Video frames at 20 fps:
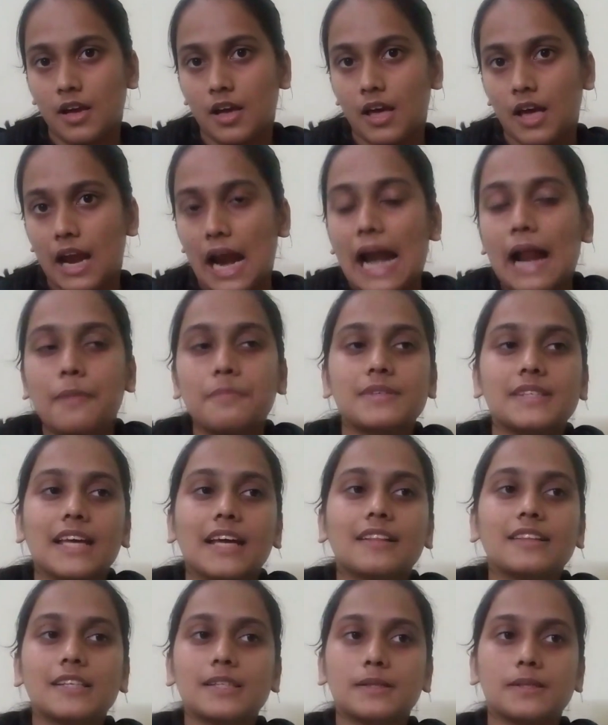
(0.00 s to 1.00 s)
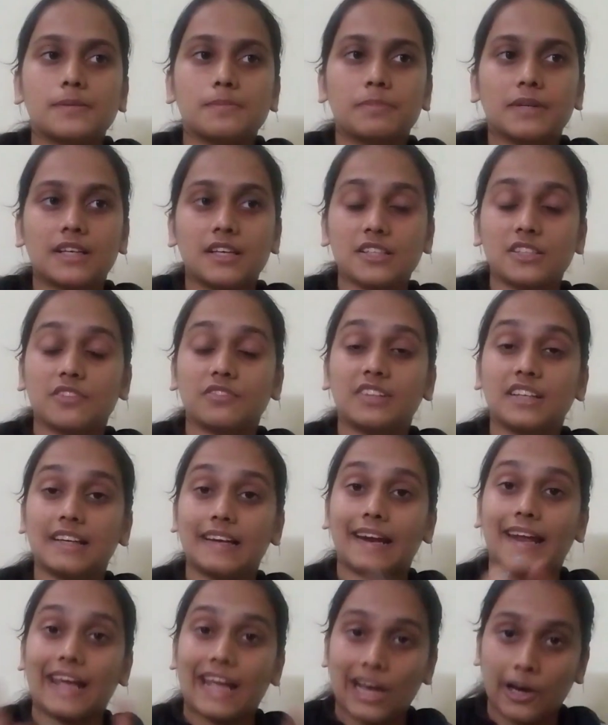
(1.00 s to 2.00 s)
And I'm saying this because of the
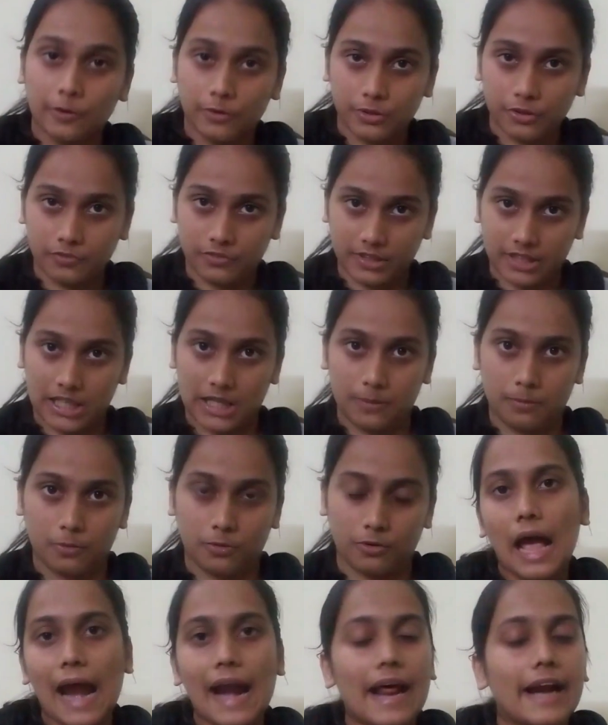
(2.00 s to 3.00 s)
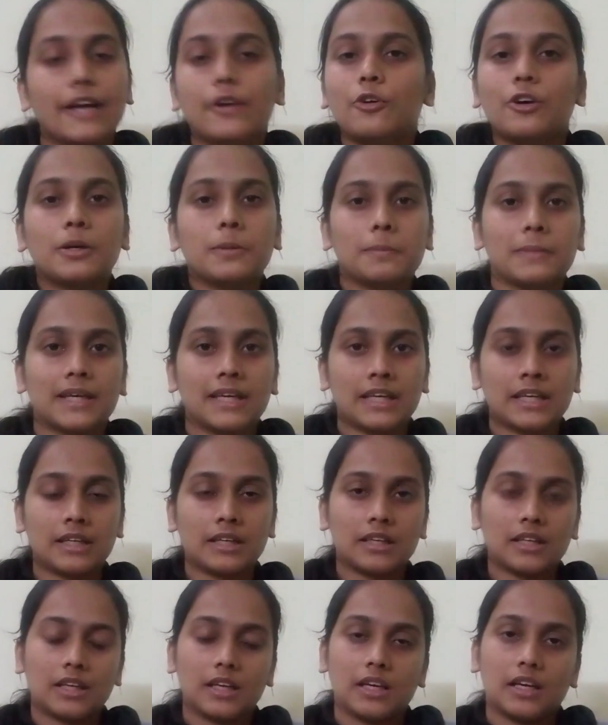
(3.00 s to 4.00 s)
layout of the keyboard. don't
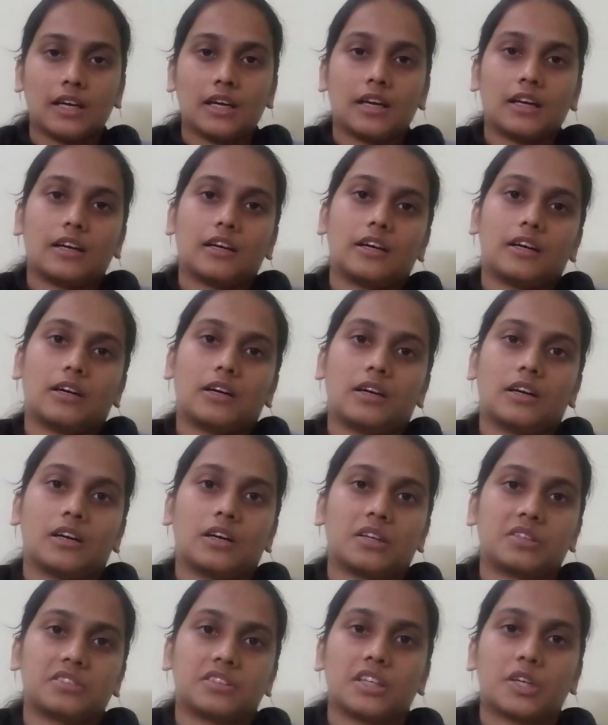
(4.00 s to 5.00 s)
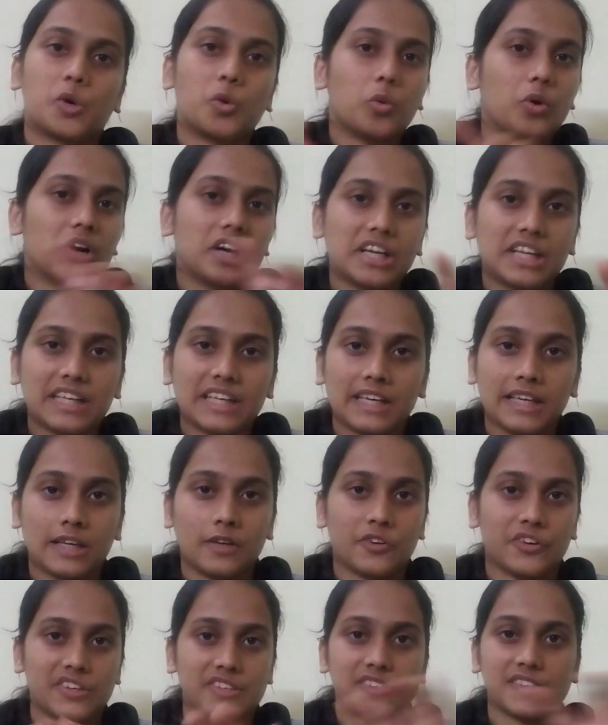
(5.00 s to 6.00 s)
mean the QWERTY or
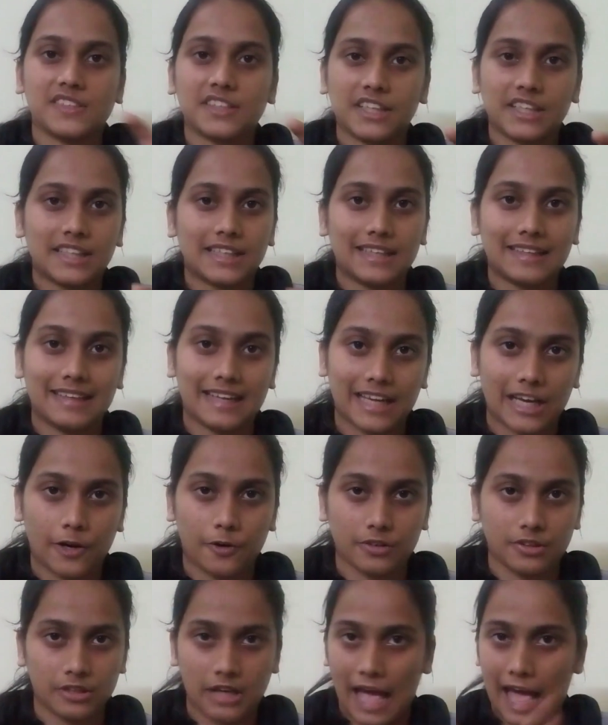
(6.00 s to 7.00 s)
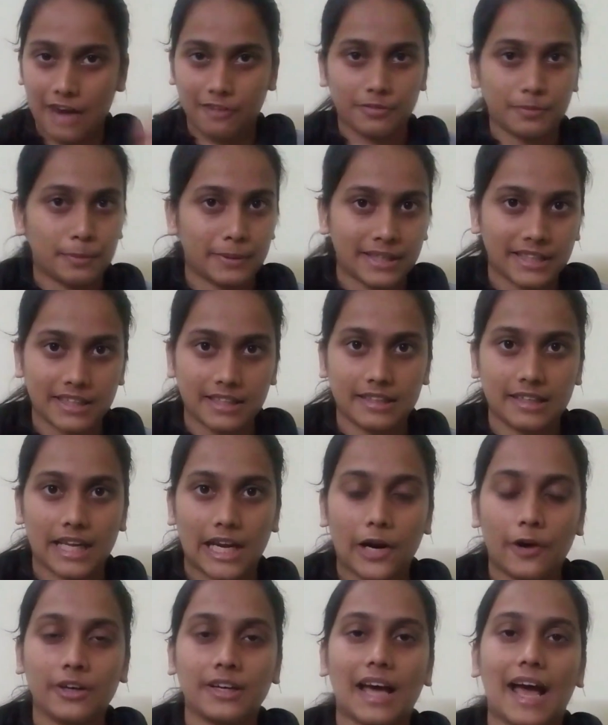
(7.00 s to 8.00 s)
a ZERTY layout, the alphabetical
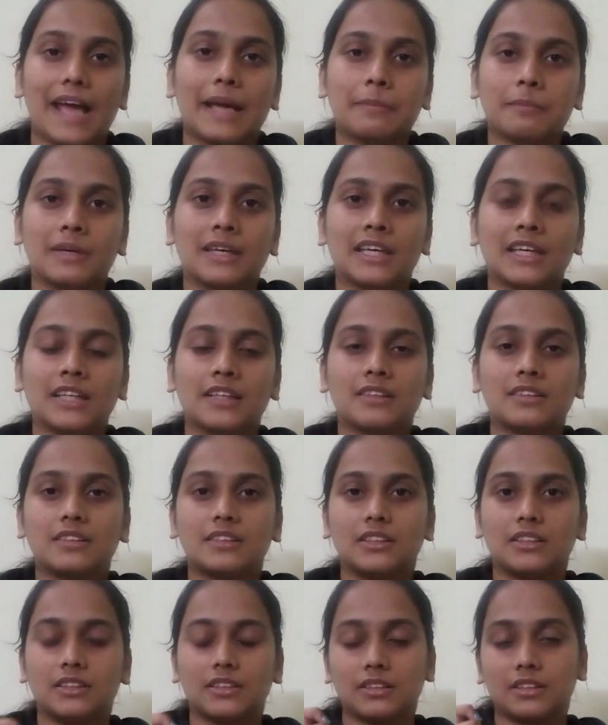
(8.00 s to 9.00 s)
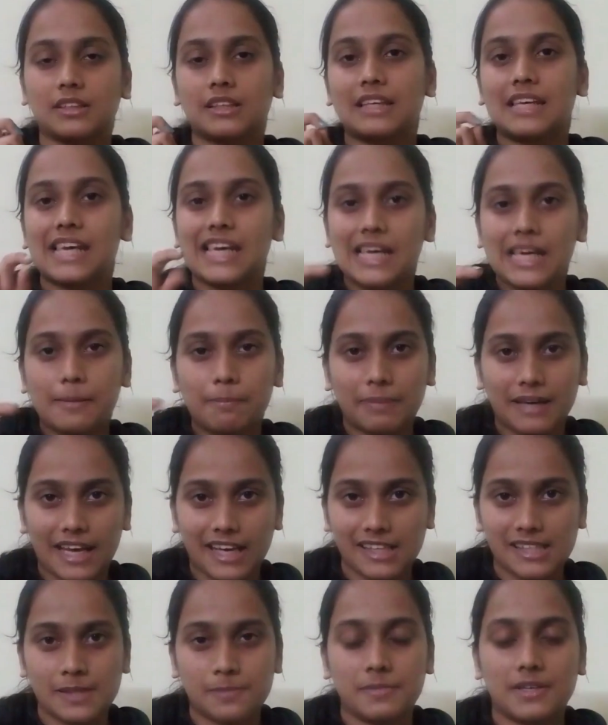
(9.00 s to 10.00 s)
layout. I mean the key
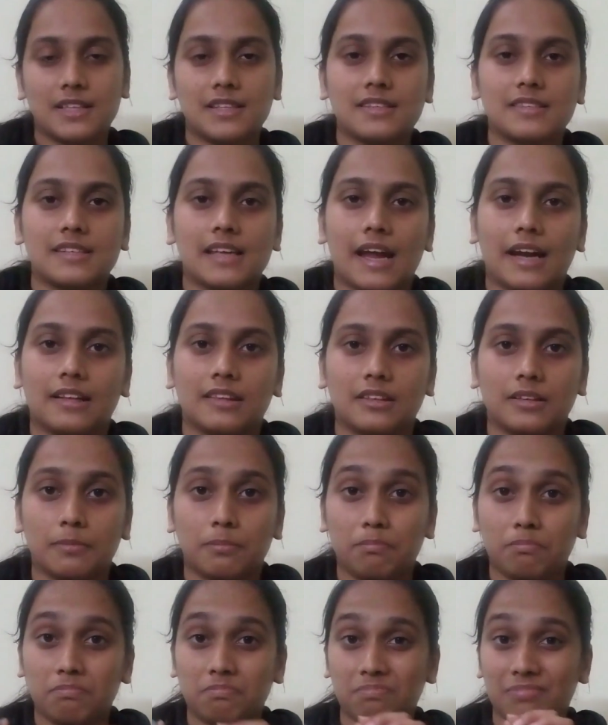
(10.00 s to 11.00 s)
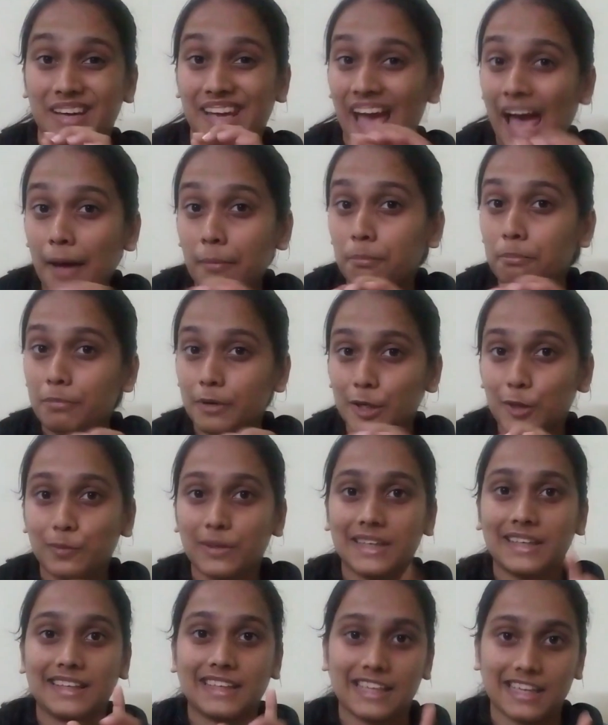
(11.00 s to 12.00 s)
placements and the gap
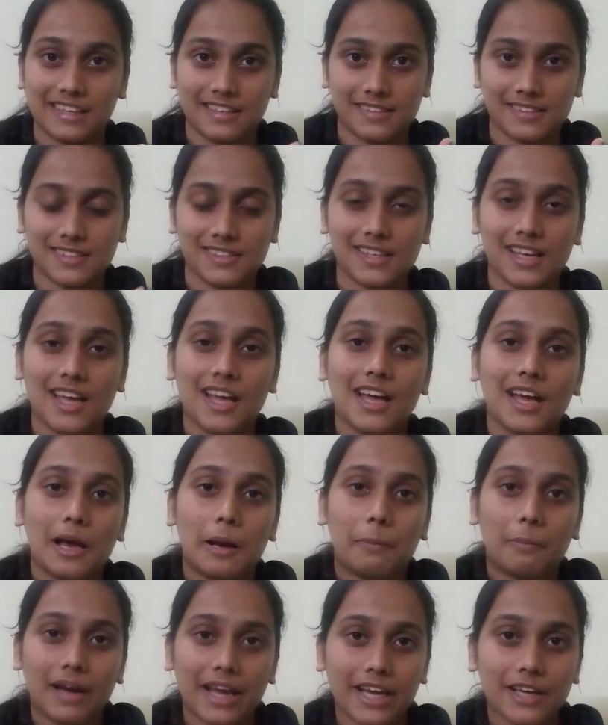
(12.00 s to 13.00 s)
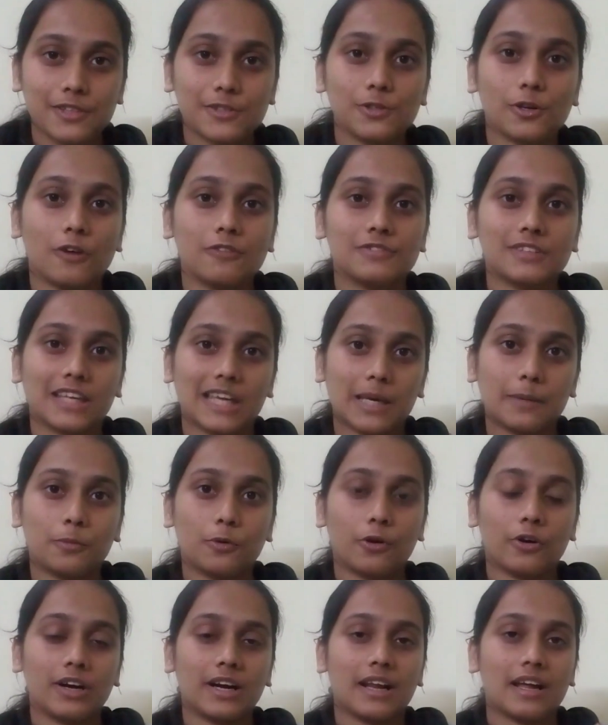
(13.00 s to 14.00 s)
between keys. Microsoft's
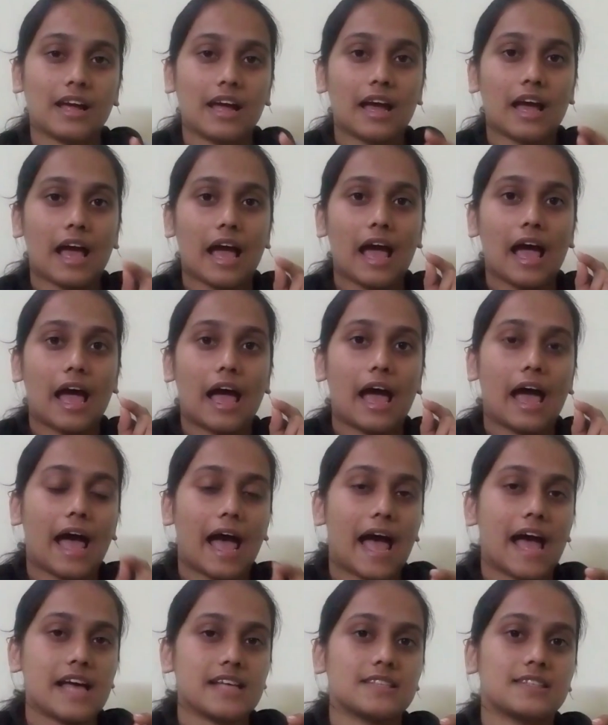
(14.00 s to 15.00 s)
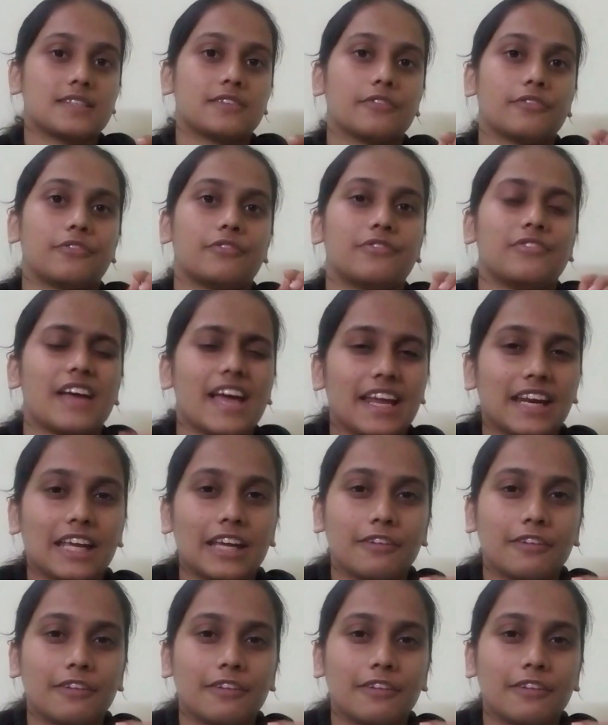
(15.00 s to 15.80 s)
keyboard has very